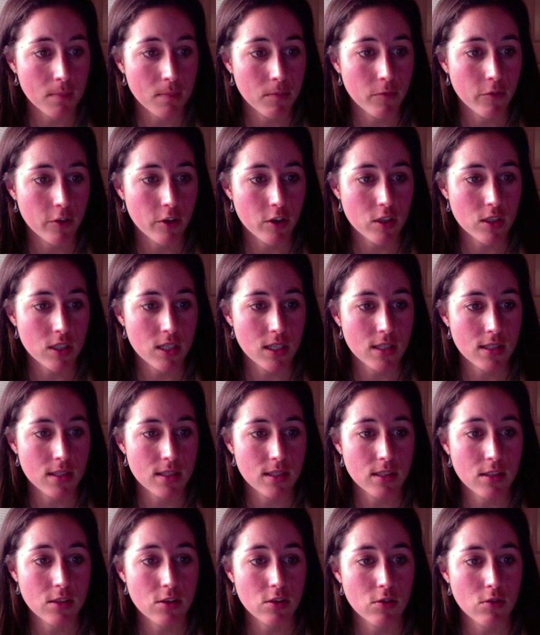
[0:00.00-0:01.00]
first
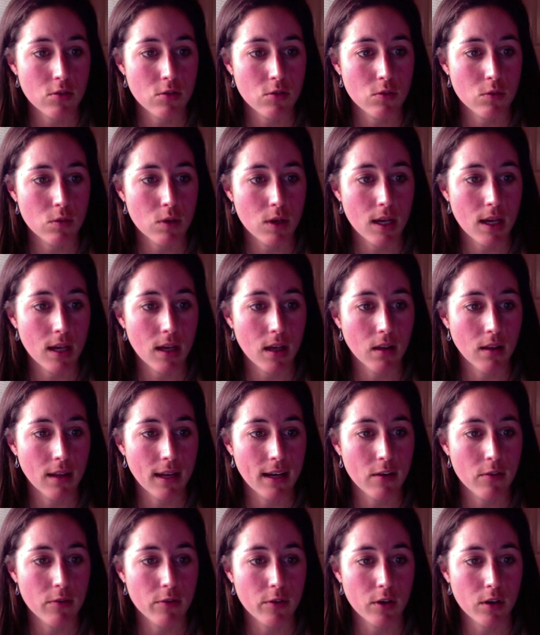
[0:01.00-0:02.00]
is to
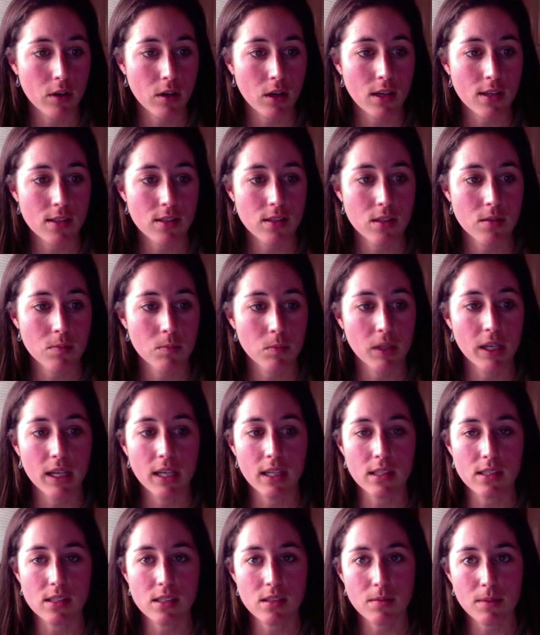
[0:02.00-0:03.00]
allow for custom
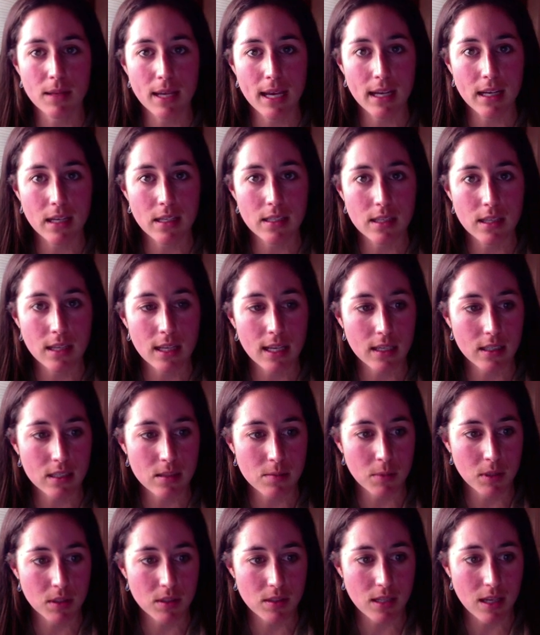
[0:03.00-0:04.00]
links to be added to the
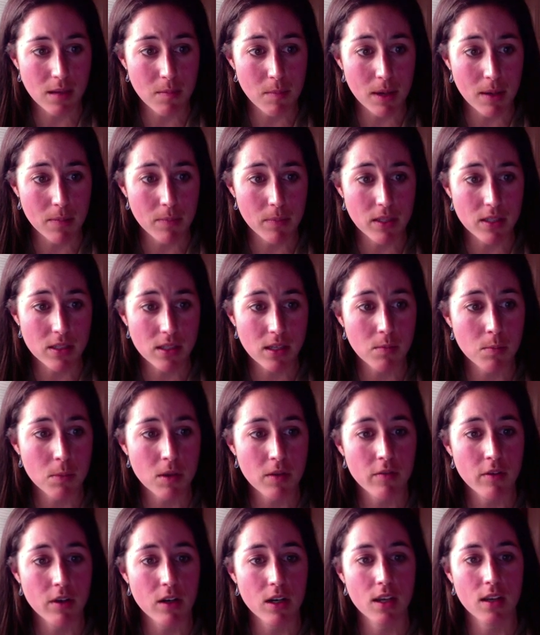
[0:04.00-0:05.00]
XML sitemap. This can be
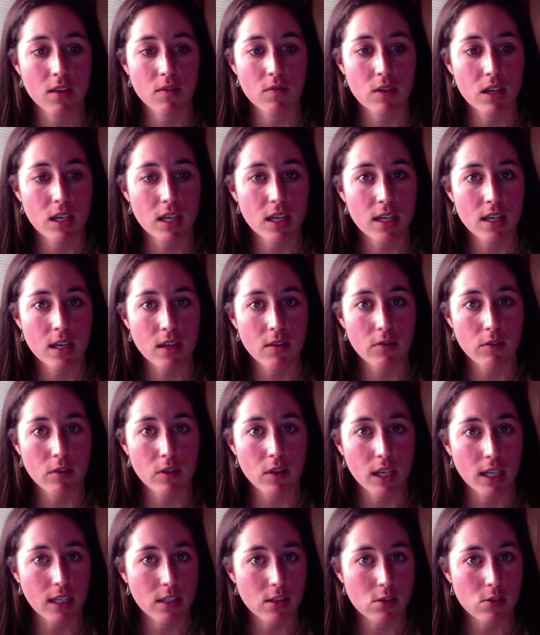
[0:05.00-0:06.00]
very convenient if you'd
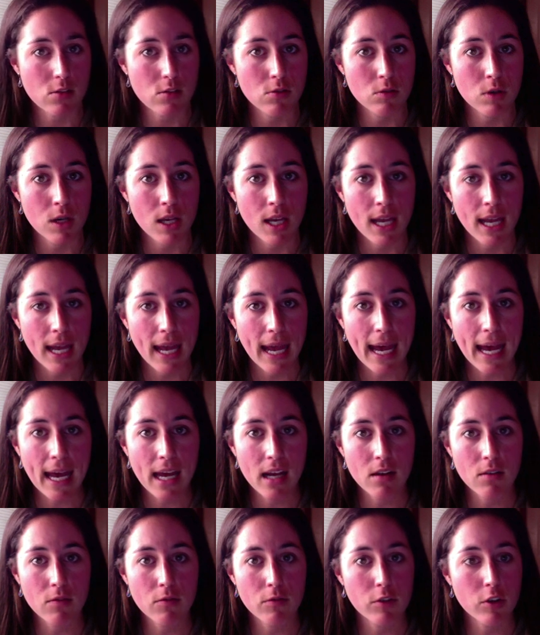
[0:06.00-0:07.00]
like to
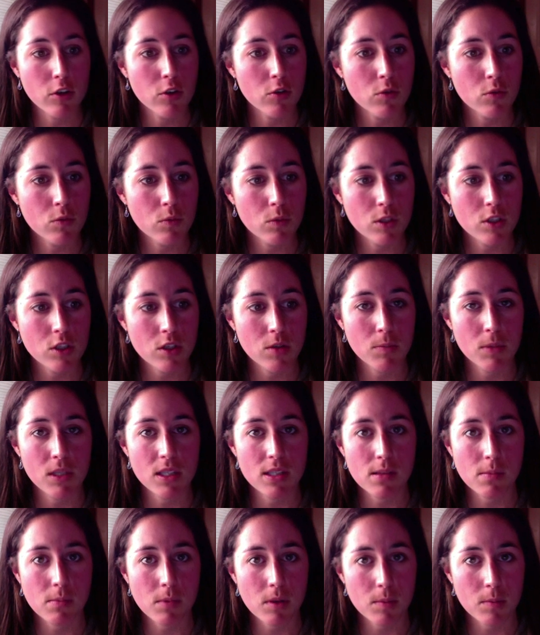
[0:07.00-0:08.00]
add a view, which can be
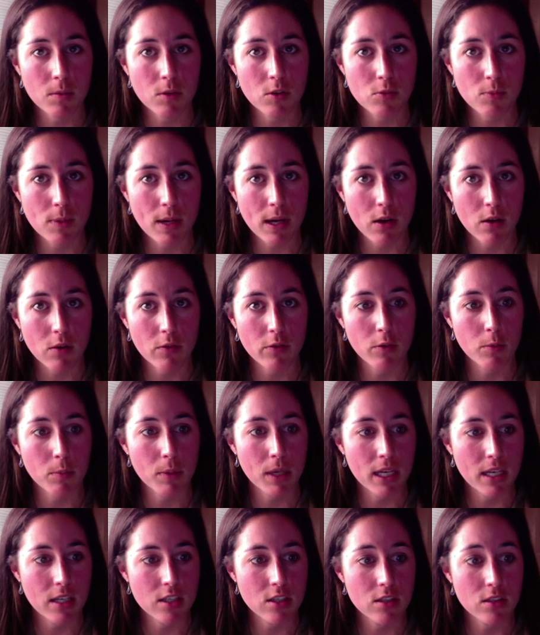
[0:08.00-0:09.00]
some of the most powerful
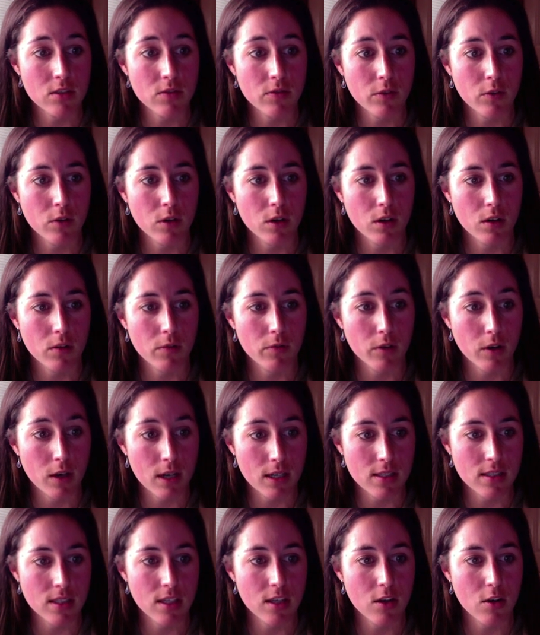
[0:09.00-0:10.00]
pages for
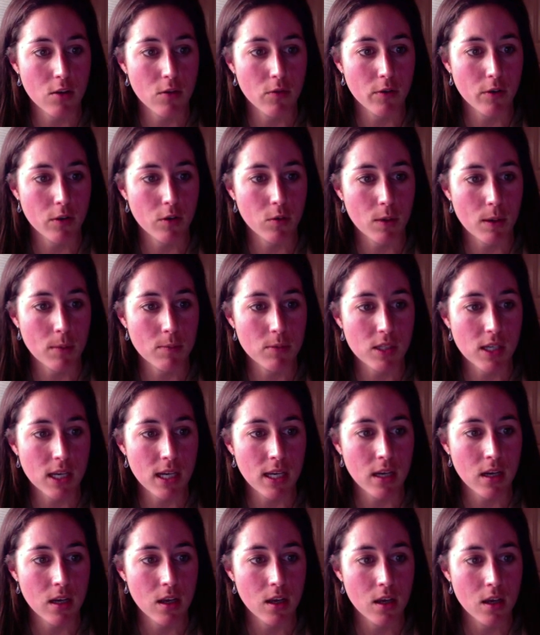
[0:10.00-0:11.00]
SEO for a
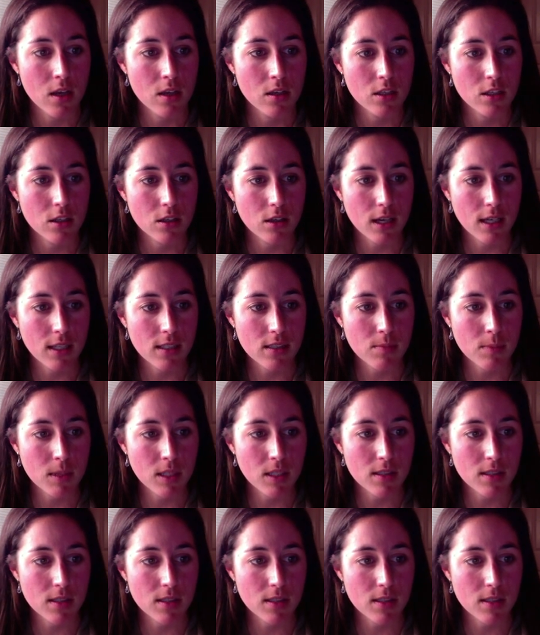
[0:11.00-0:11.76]
website, to your XML